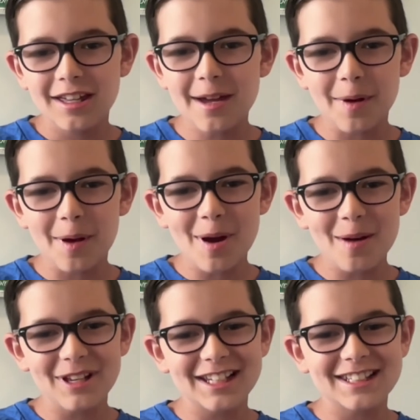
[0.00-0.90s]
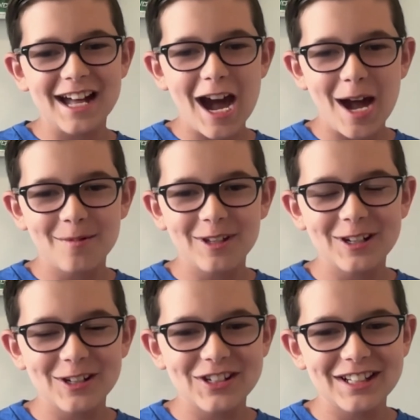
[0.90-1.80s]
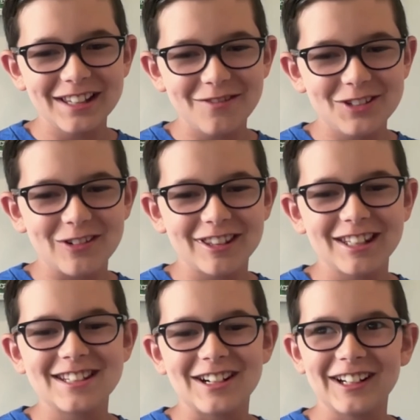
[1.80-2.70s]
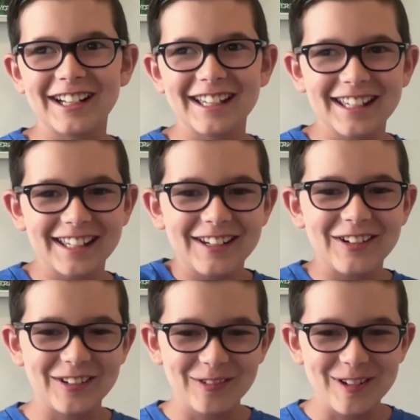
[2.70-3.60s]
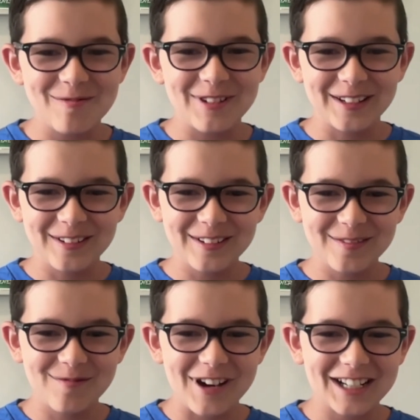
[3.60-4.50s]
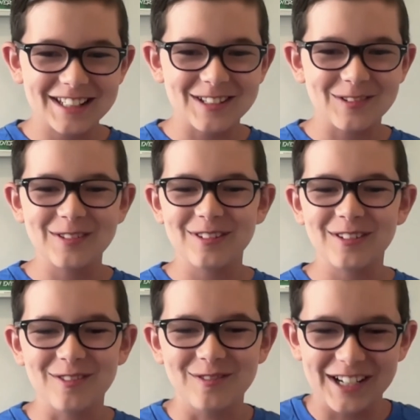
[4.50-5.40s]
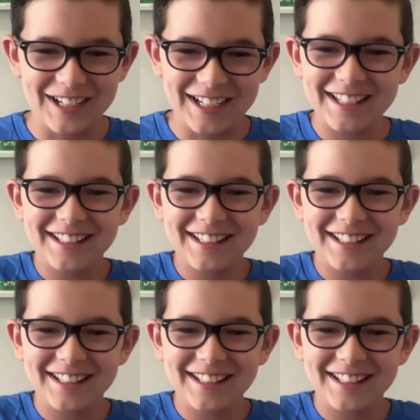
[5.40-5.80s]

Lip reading: Yeah, my mom likes the hobby. She loves going to Target, and ripping boxes with me from Target.